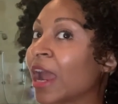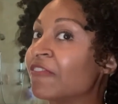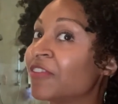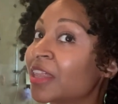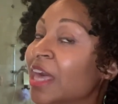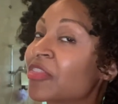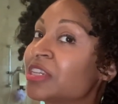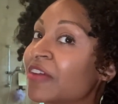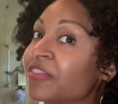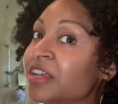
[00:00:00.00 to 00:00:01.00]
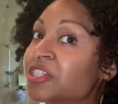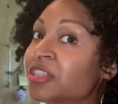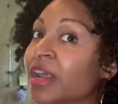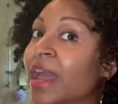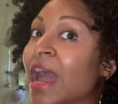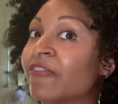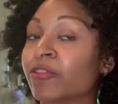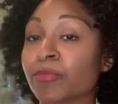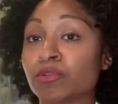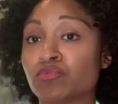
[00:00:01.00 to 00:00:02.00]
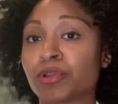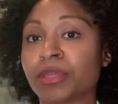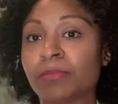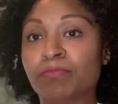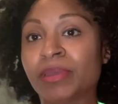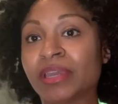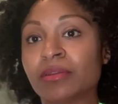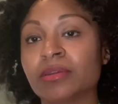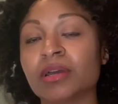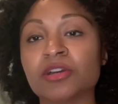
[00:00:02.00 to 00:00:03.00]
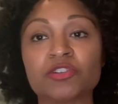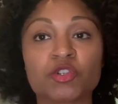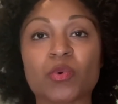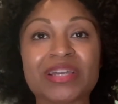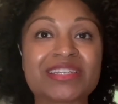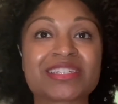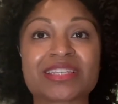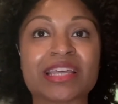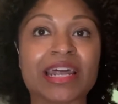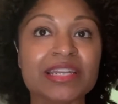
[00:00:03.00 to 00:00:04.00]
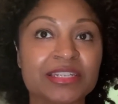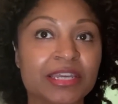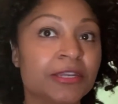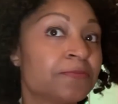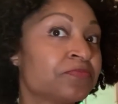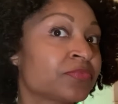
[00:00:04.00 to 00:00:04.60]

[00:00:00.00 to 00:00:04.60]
I feel like the definition that I have from those really big twists that I did,